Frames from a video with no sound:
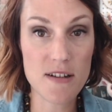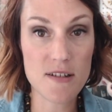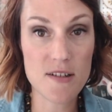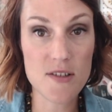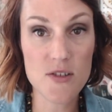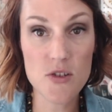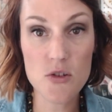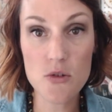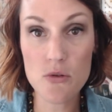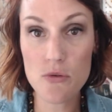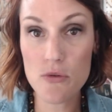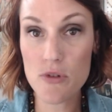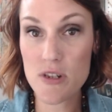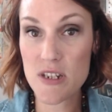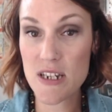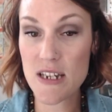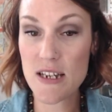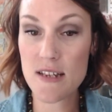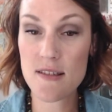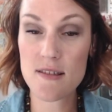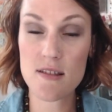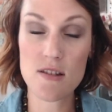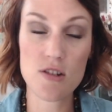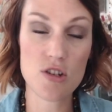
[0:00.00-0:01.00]
to school
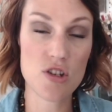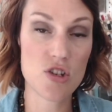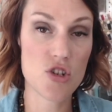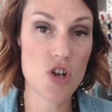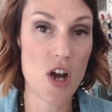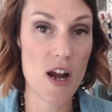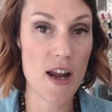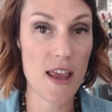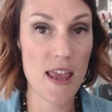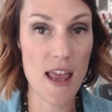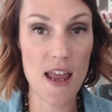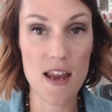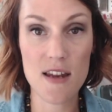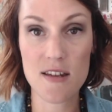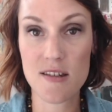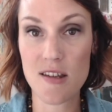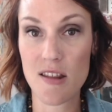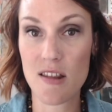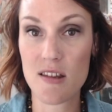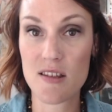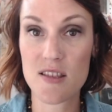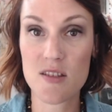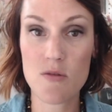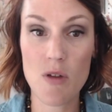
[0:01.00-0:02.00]
routines and just trying to get into
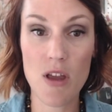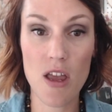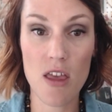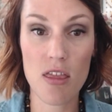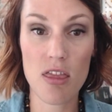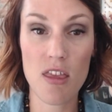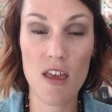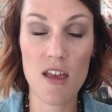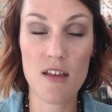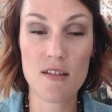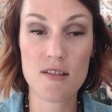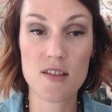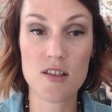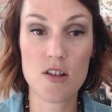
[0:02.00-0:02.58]
the swing of things.